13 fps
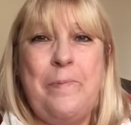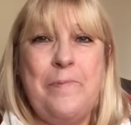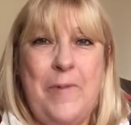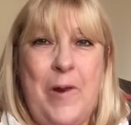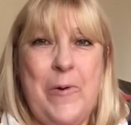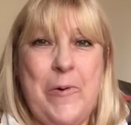
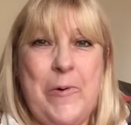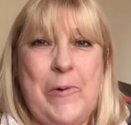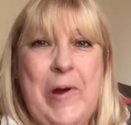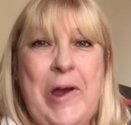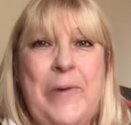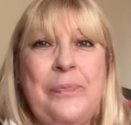
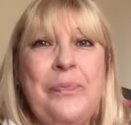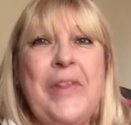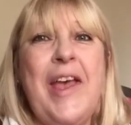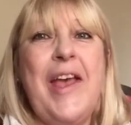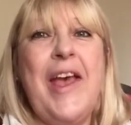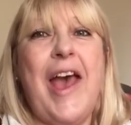Laura
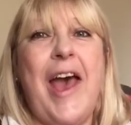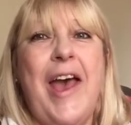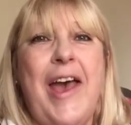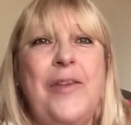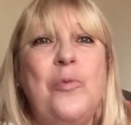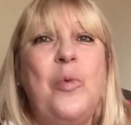
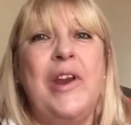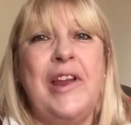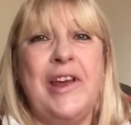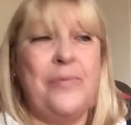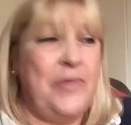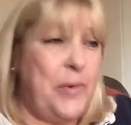and
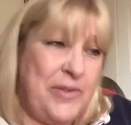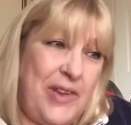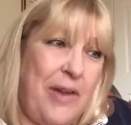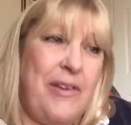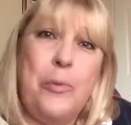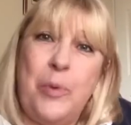William, there was
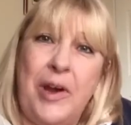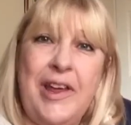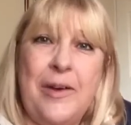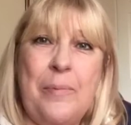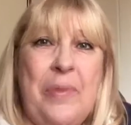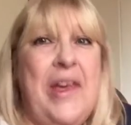only
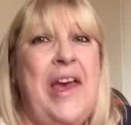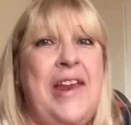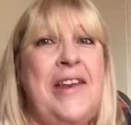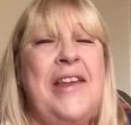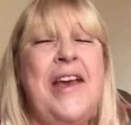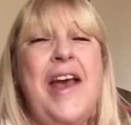William
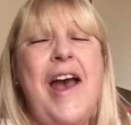then,